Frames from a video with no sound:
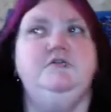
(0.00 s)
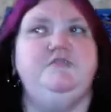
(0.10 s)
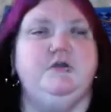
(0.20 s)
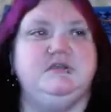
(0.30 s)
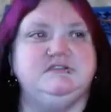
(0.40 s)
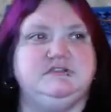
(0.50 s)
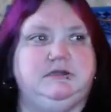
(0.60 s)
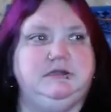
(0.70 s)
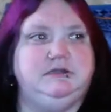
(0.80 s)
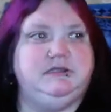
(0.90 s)
focused
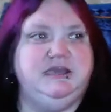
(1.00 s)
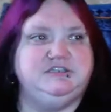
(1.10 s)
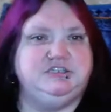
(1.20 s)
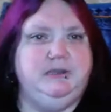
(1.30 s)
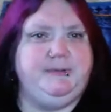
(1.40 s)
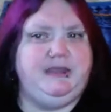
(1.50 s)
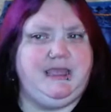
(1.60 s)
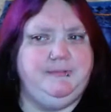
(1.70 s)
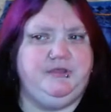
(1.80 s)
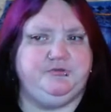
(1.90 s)
on catching up on
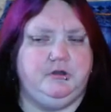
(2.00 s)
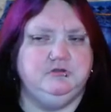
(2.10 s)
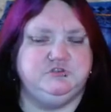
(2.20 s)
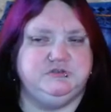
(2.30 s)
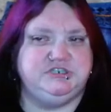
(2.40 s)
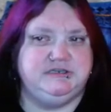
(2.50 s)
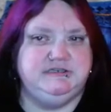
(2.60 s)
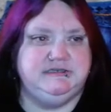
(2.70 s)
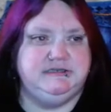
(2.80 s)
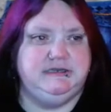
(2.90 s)
Game of Thrones, which I
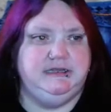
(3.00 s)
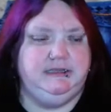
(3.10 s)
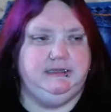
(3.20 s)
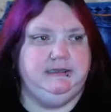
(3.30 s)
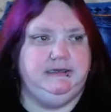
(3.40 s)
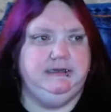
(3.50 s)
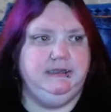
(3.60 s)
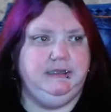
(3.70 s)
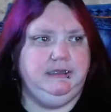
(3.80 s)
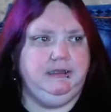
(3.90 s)
did, and
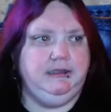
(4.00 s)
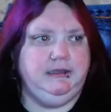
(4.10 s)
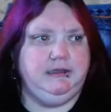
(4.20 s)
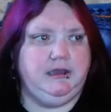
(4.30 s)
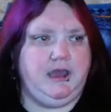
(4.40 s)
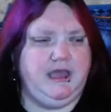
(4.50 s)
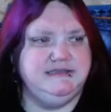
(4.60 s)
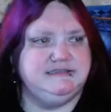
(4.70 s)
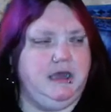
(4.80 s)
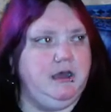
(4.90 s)

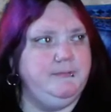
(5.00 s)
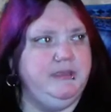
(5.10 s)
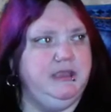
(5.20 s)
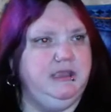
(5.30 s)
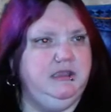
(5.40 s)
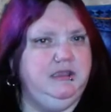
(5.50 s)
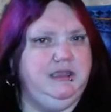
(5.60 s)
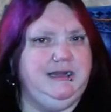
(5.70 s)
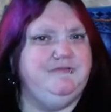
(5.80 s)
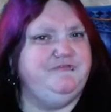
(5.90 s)
iZombie,
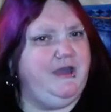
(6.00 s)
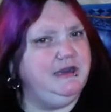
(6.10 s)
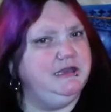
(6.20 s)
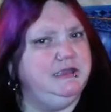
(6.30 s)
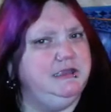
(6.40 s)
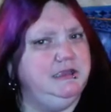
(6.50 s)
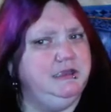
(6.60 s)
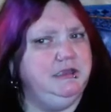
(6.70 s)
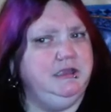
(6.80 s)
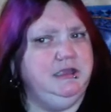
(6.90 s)
and I'm finally
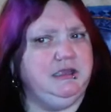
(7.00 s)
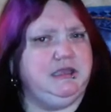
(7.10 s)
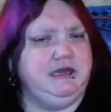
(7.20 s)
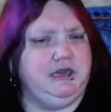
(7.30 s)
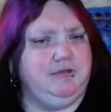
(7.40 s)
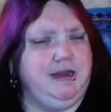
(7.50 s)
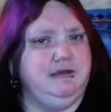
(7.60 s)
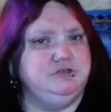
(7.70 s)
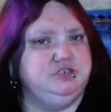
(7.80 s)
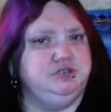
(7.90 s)
getting
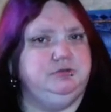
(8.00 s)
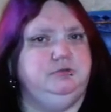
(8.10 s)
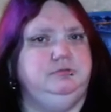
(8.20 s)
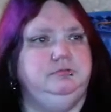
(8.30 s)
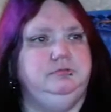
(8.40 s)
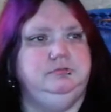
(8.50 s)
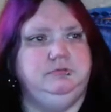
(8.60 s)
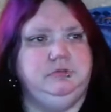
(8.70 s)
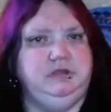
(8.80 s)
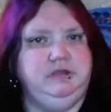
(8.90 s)
around to
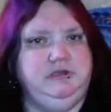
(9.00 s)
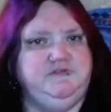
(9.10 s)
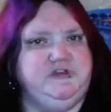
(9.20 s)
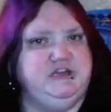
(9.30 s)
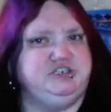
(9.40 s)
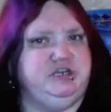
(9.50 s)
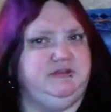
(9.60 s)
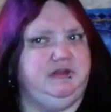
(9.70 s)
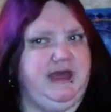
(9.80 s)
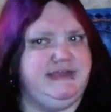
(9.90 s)

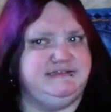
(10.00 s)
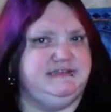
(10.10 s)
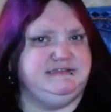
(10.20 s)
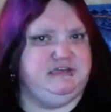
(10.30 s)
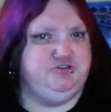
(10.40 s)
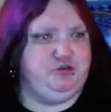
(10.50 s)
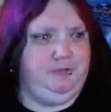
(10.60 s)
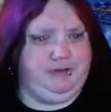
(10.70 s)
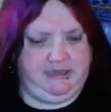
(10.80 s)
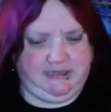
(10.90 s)
finishing the last season of True
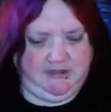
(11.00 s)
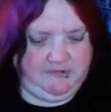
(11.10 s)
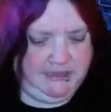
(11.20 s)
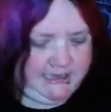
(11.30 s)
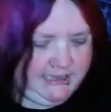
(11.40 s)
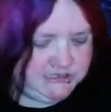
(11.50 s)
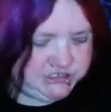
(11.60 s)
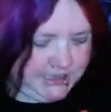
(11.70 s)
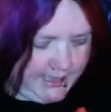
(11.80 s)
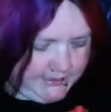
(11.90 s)
Blood. I never did
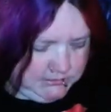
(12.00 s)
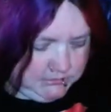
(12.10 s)
catch that.